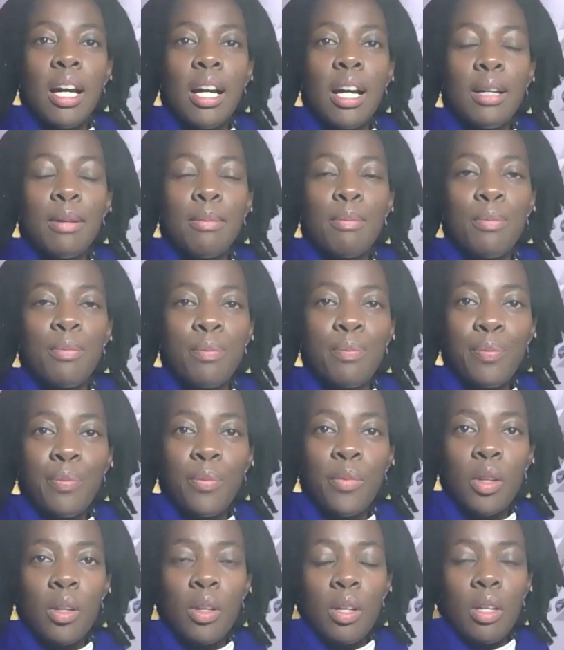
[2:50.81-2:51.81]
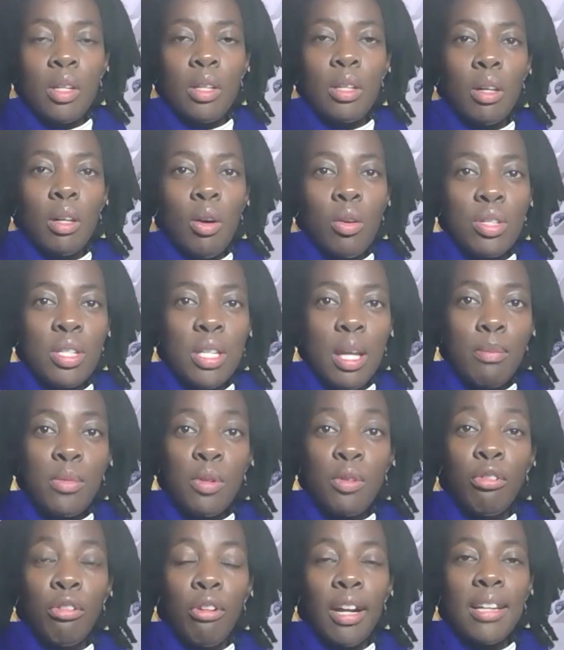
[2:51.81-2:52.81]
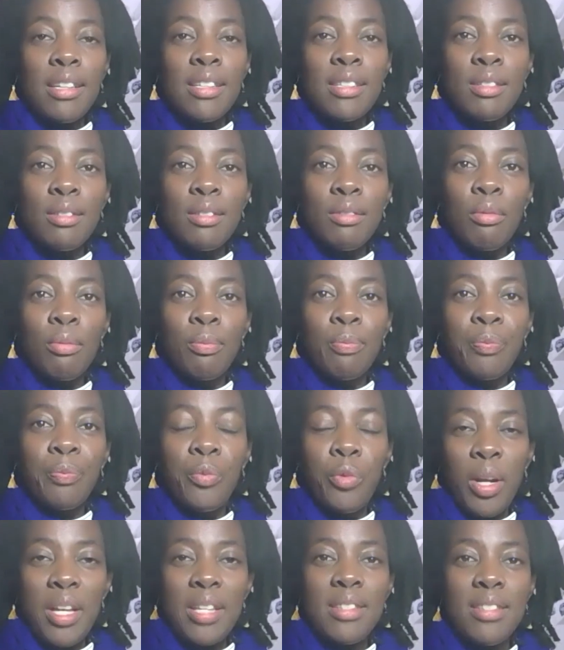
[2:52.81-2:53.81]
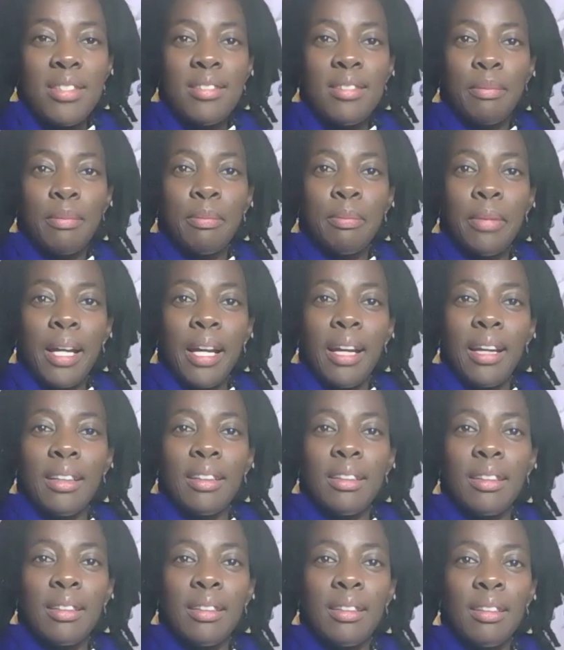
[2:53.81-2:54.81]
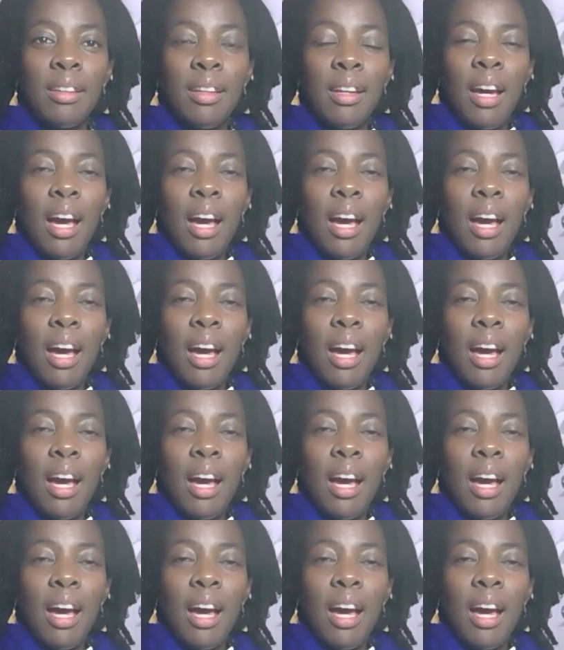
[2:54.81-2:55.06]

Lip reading: the concept of race and racism and